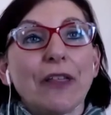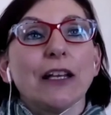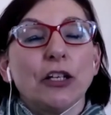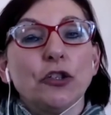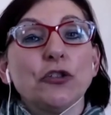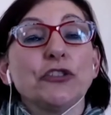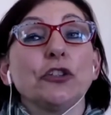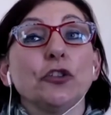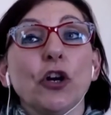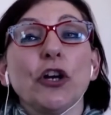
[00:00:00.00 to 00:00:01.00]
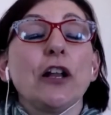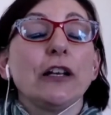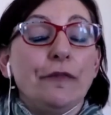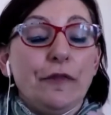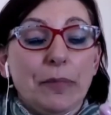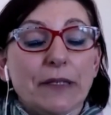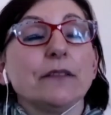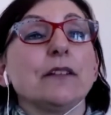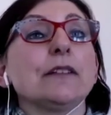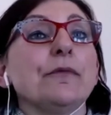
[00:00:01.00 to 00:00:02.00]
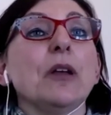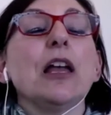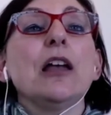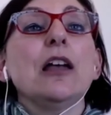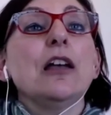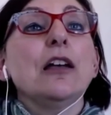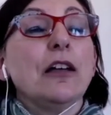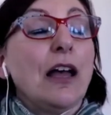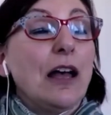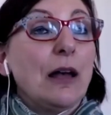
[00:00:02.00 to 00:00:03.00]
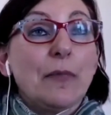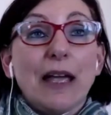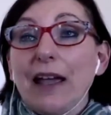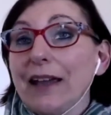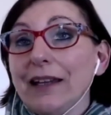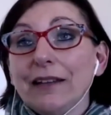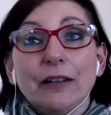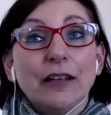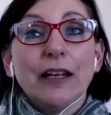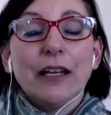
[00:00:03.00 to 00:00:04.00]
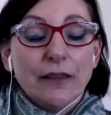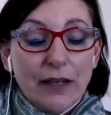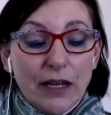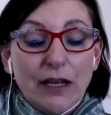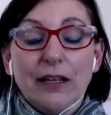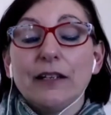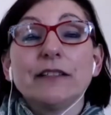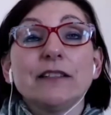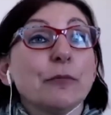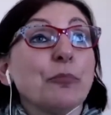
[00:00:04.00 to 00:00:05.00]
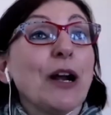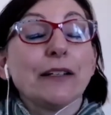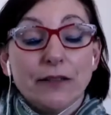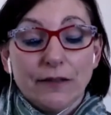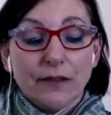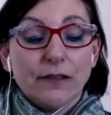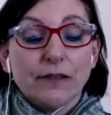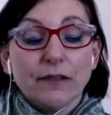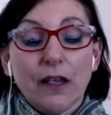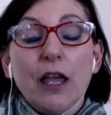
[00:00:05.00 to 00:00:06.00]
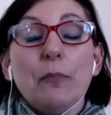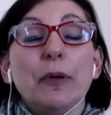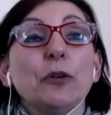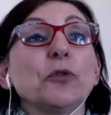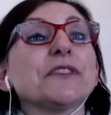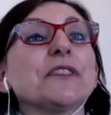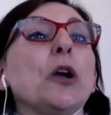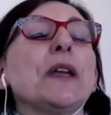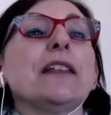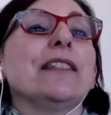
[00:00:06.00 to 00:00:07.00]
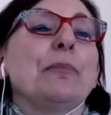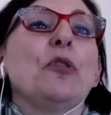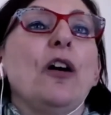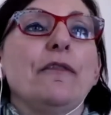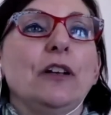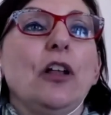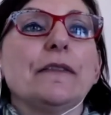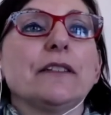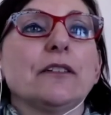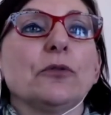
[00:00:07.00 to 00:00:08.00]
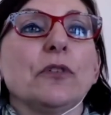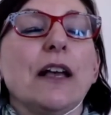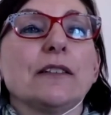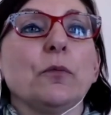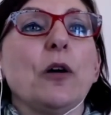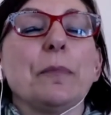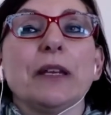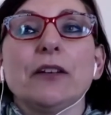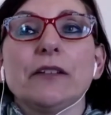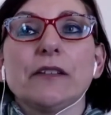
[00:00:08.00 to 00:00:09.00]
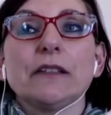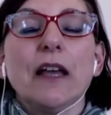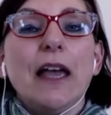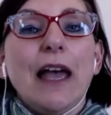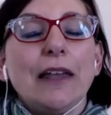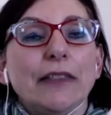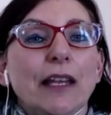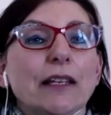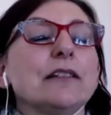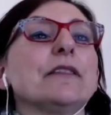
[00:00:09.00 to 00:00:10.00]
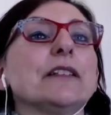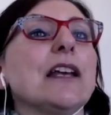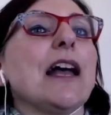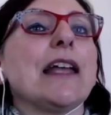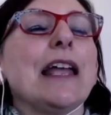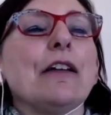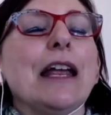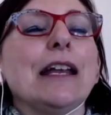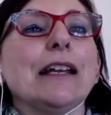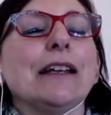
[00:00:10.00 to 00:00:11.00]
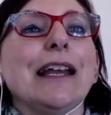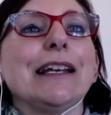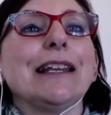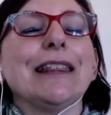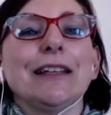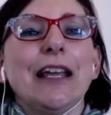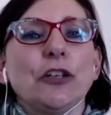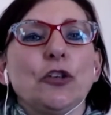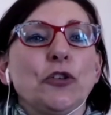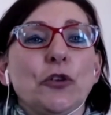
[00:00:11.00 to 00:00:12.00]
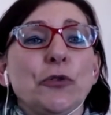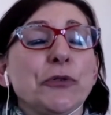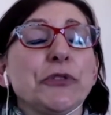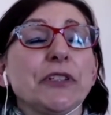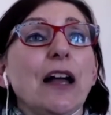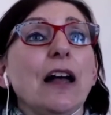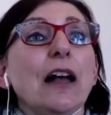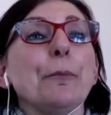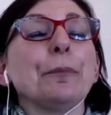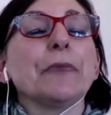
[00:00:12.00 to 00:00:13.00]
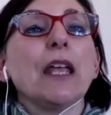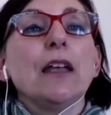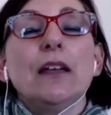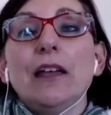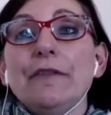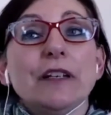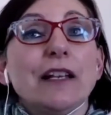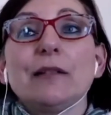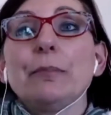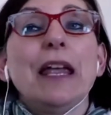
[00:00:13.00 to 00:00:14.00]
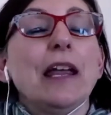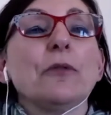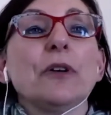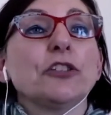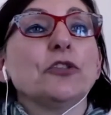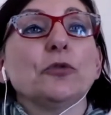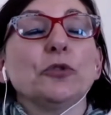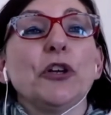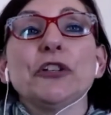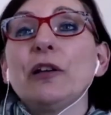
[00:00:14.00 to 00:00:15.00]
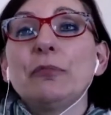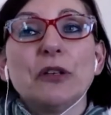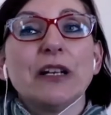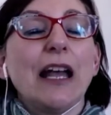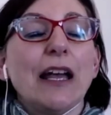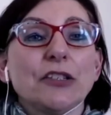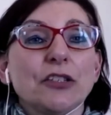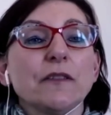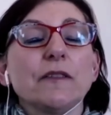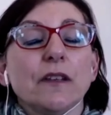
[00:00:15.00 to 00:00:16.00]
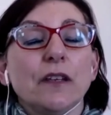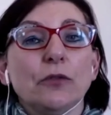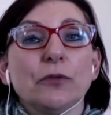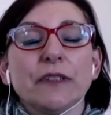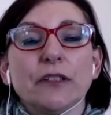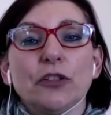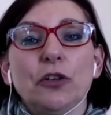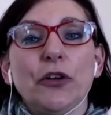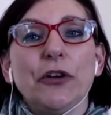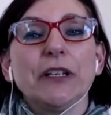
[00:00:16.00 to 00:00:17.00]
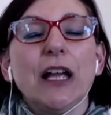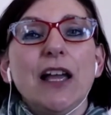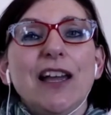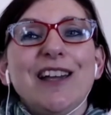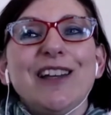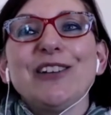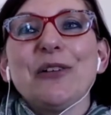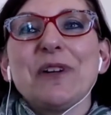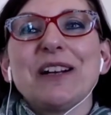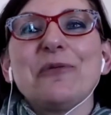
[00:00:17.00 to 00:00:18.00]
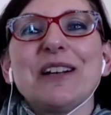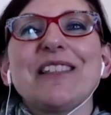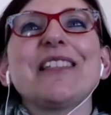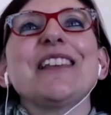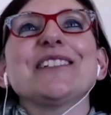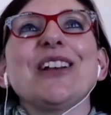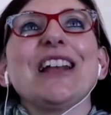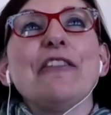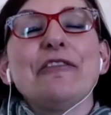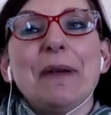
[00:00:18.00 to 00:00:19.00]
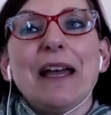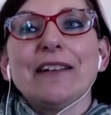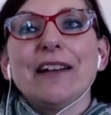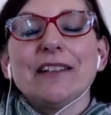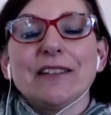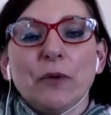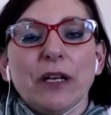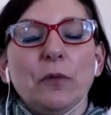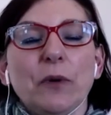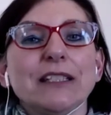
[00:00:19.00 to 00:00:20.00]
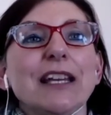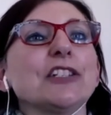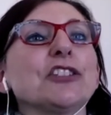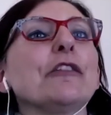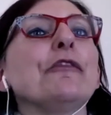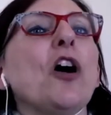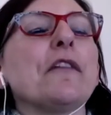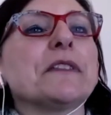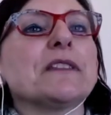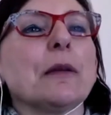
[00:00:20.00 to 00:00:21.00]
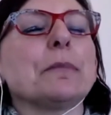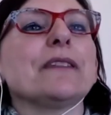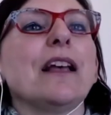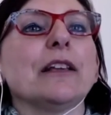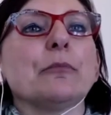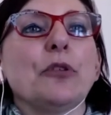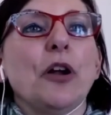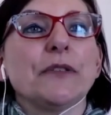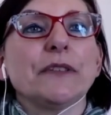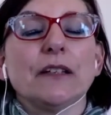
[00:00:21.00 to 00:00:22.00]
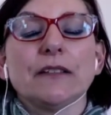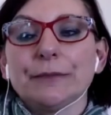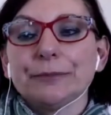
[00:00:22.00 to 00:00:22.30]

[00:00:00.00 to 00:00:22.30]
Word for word: can use it not only for business um, in in their holistic practices, but also in their private lives as well. Because at the end of the day, any, anything that you use, um, even as a parent, you'll learn communication skills and you learn. You know, one, one of the things I laugh about is we, we teach the five step selling process.